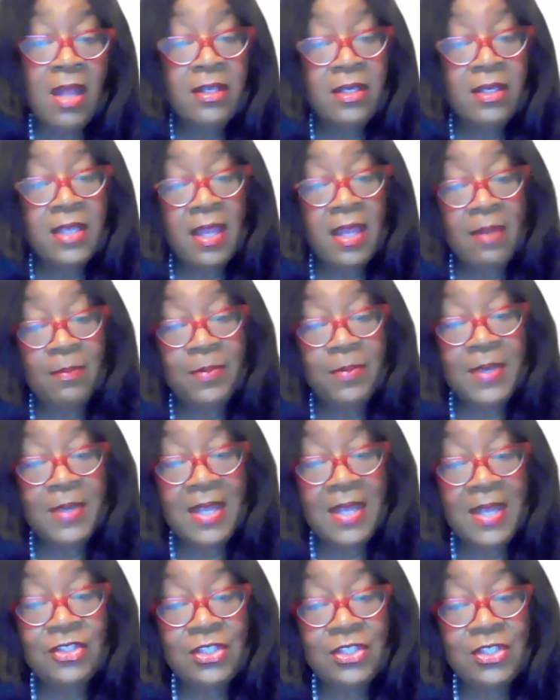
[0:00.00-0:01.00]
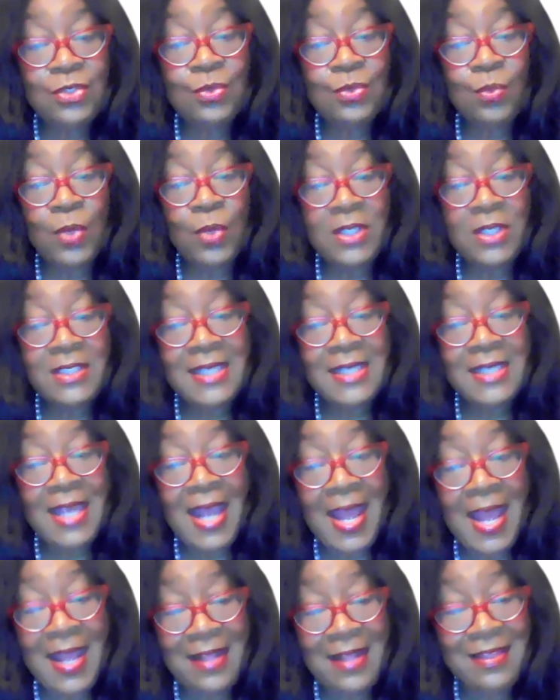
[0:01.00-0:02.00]
NPHC's
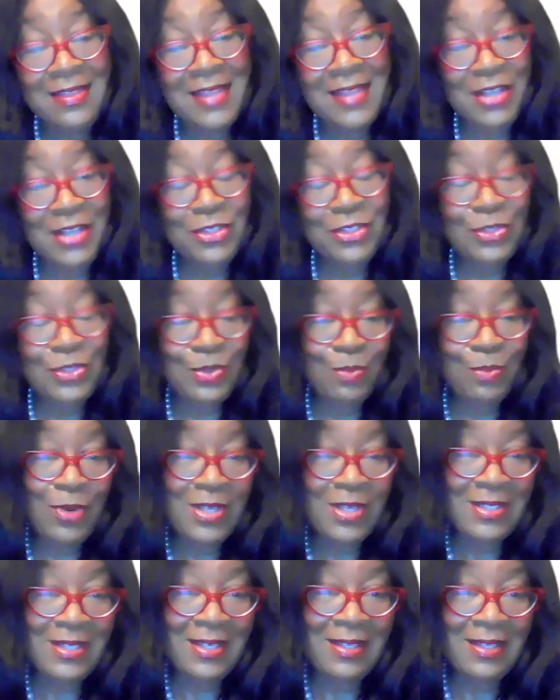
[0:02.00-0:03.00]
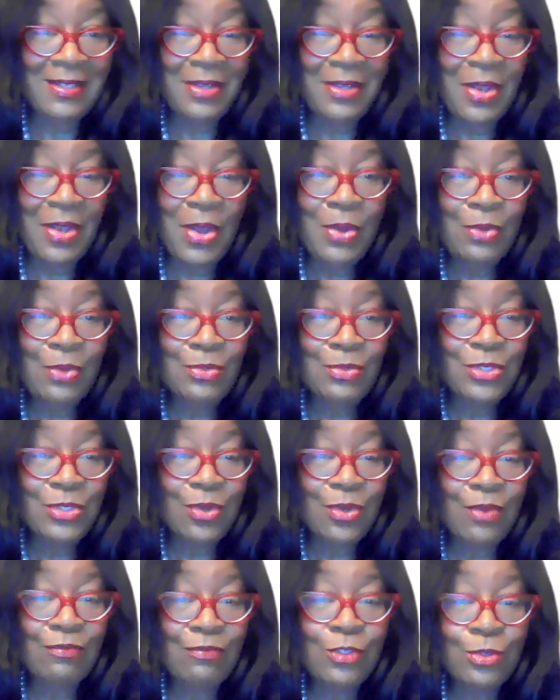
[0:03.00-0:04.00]
28th National President, who
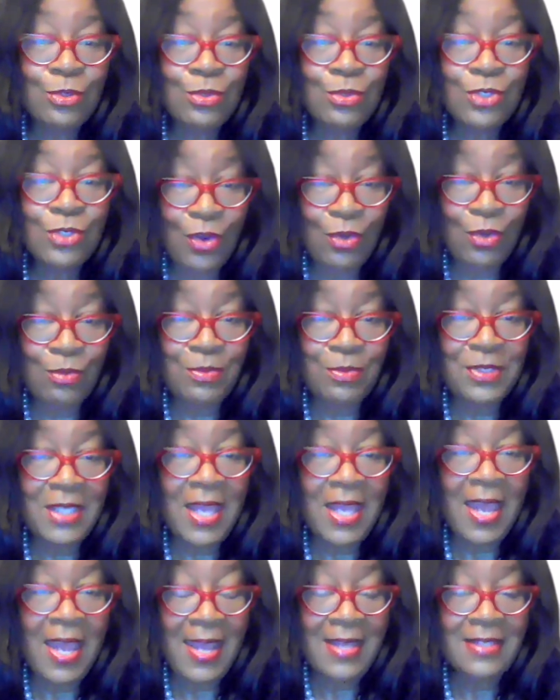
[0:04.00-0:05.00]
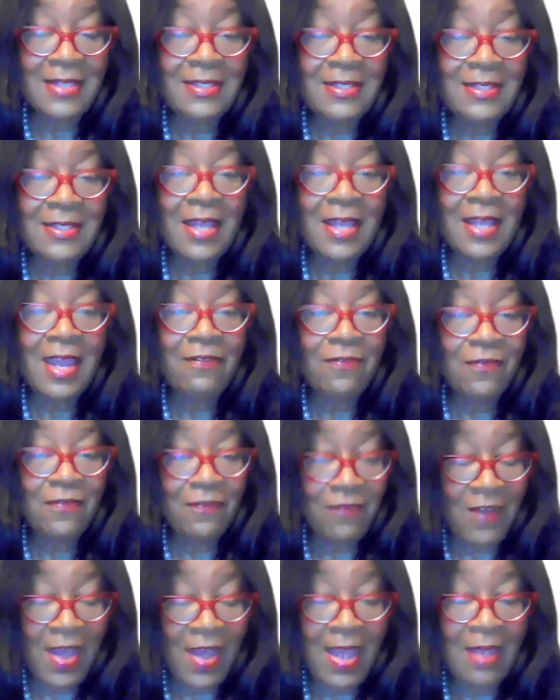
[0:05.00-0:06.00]
served two terms as a
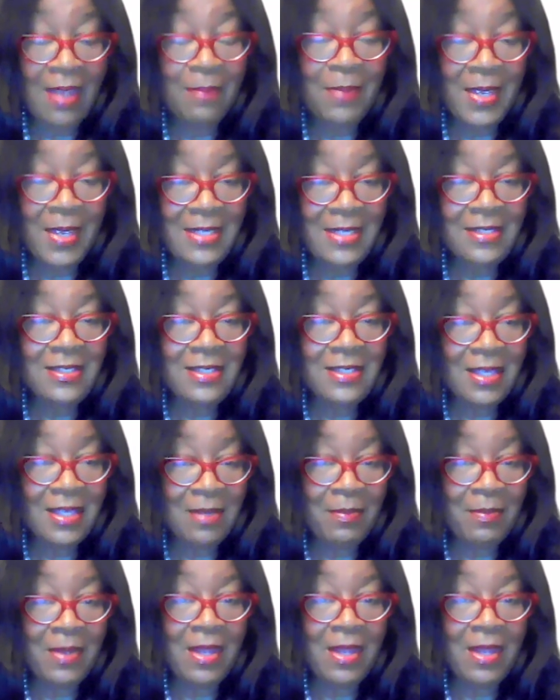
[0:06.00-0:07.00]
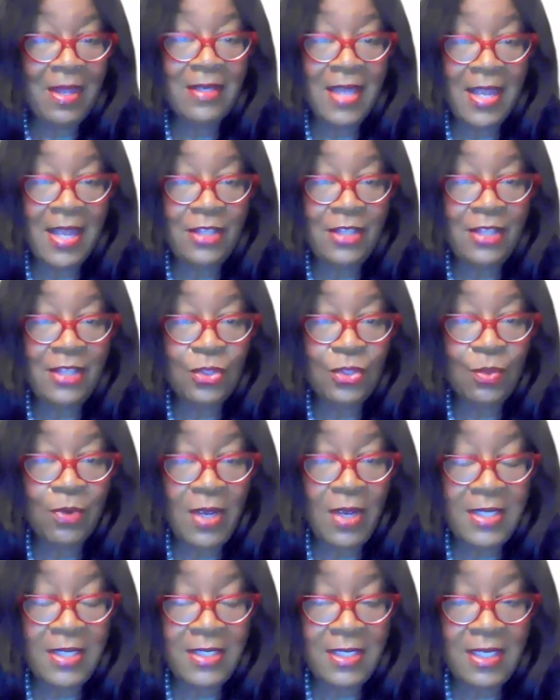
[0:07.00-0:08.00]
Phi Beta Sigma National
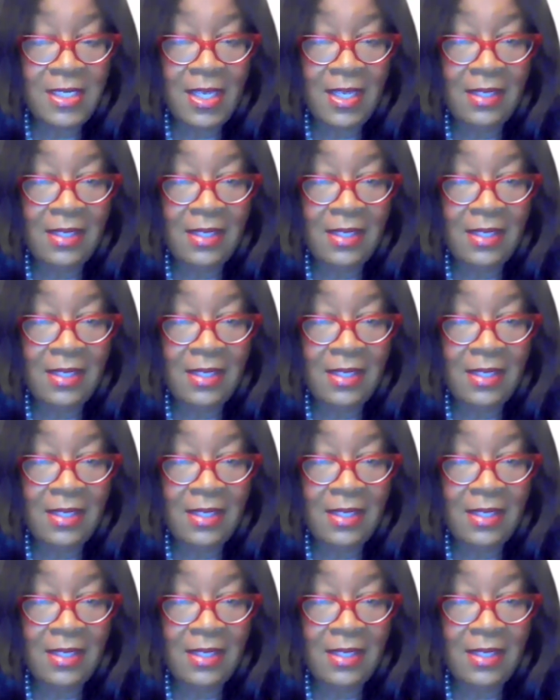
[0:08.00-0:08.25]
President.